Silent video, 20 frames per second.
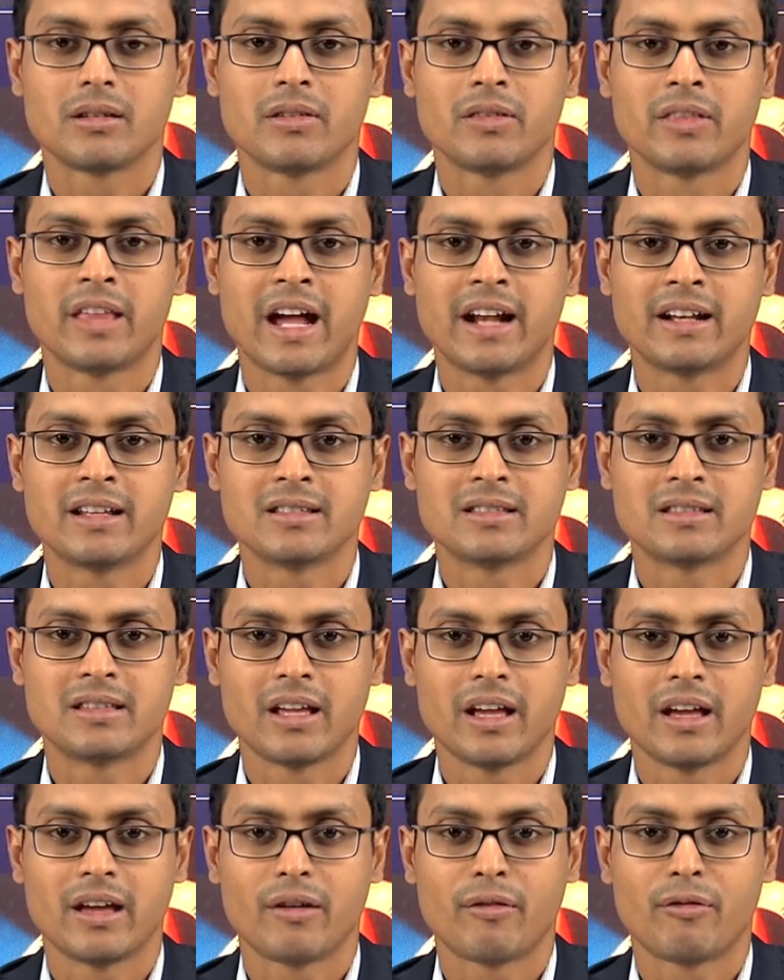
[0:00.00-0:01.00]
that is
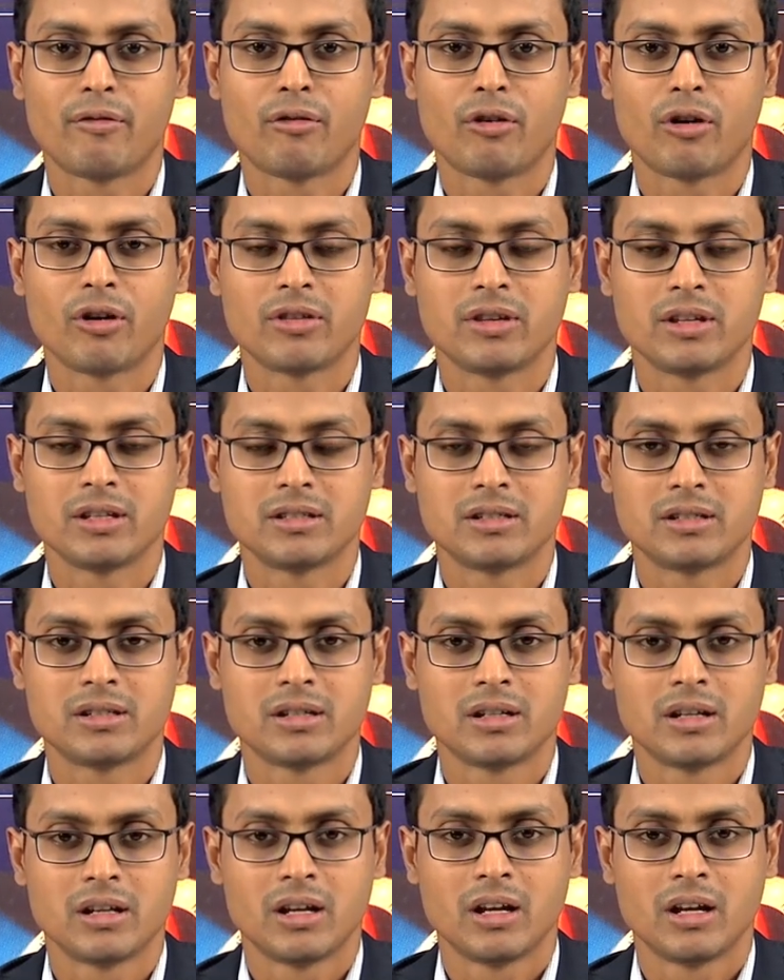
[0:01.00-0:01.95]
there for these